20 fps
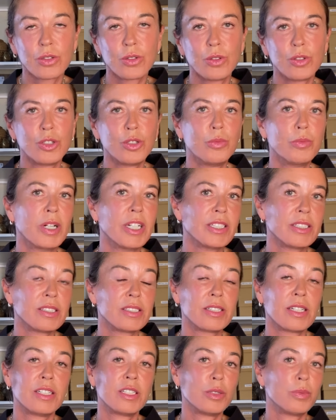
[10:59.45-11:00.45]
or you might
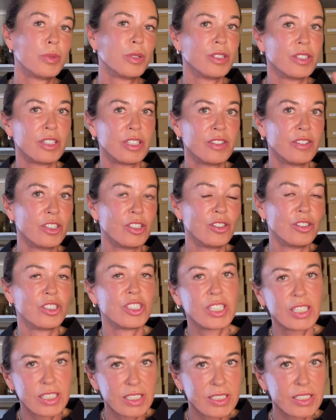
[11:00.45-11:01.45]
decide to put it in the
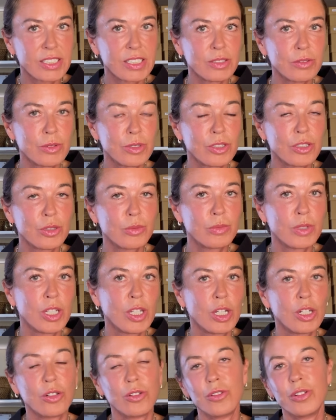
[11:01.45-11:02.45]
utility room
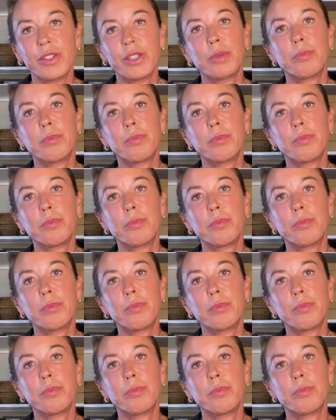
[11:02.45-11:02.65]
or in the